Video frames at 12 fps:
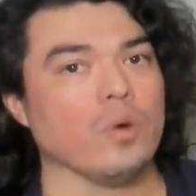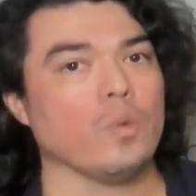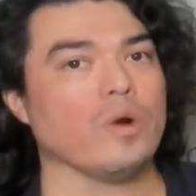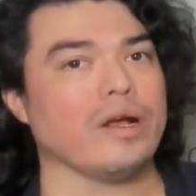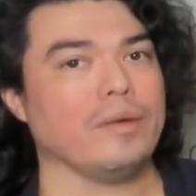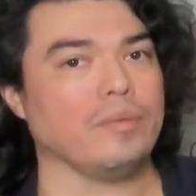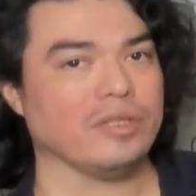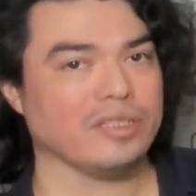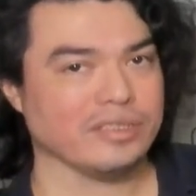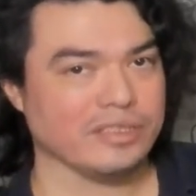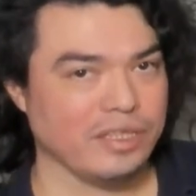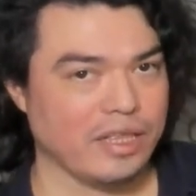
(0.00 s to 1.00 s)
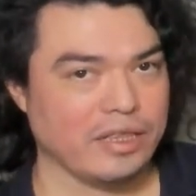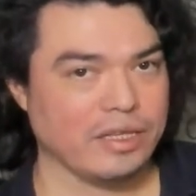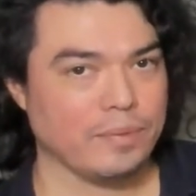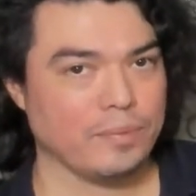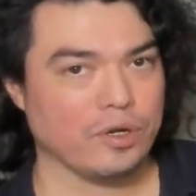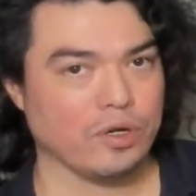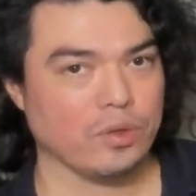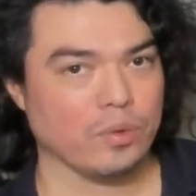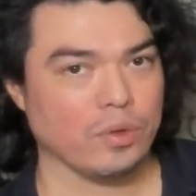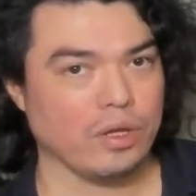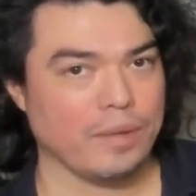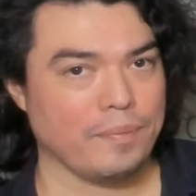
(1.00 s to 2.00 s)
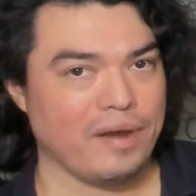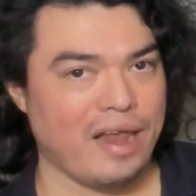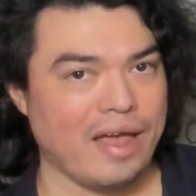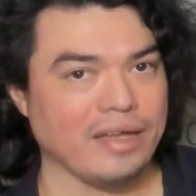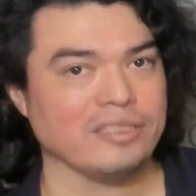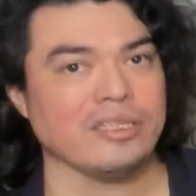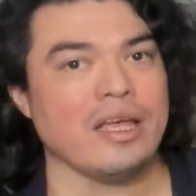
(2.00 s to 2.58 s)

we're able to see that the empirical rule applies